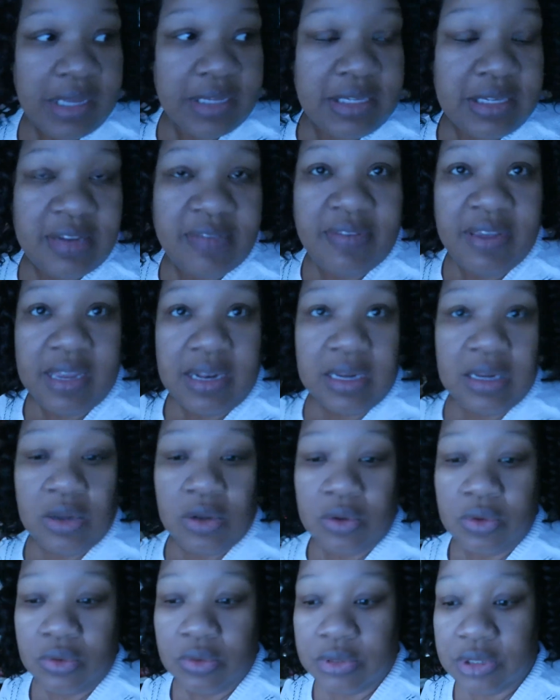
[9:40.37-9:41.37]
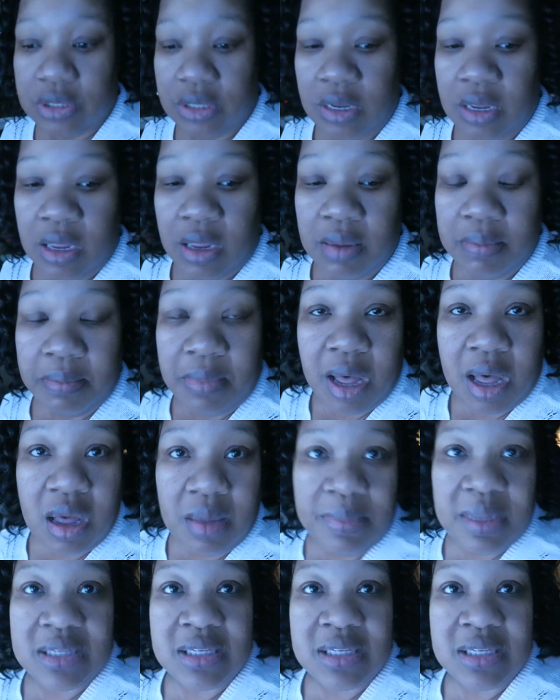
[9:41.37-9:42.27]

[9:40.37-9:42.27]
Savannah goes, Mom,